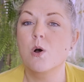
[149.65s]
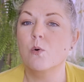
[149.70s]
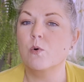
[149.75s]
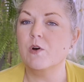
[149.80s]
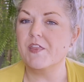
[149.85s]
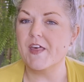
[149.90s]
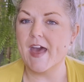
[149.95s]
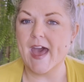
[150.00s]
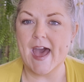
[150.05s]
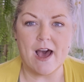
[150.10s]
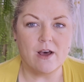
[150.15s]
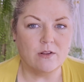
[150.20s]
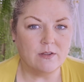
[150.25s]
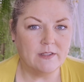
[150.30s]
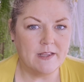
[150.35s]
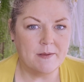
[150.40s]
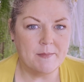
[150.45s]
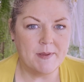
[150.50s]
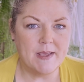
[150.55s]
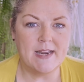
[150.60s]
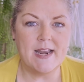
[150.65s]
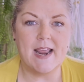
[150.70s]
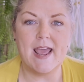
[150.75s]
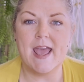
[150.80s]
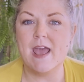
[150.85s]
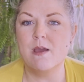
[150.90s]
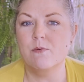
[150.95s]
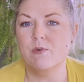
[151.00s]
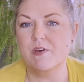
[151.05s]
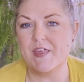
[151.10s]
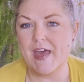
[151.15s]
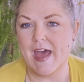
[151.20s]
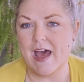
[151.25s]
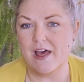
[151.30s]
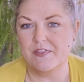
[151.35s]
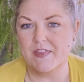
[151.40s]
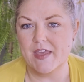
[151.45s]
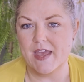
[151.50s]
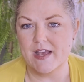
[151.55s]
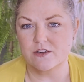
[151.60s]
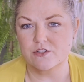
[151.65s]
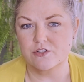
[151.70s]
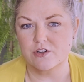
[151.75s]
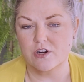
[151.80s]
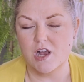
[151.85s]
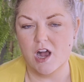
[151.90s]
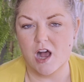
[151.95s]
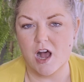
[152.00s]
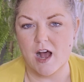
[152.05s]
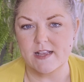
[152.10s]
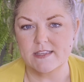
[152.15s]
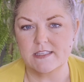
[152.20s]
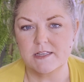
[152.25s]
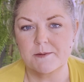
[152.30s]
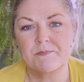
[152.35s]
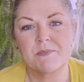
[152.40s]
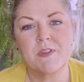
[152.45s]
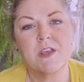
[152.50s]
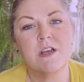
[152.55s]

without limit and without the extra cost.